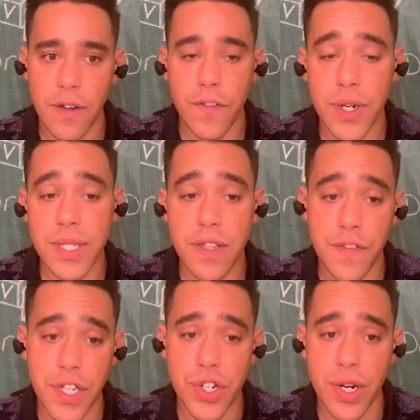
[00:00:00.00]
First, the
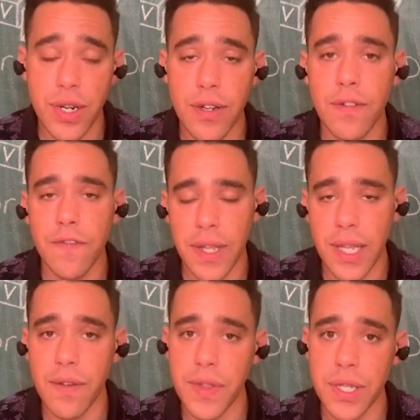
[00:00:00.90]
feature,
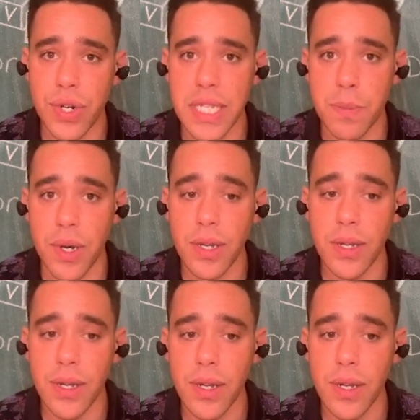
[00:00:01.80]
filling of the address book.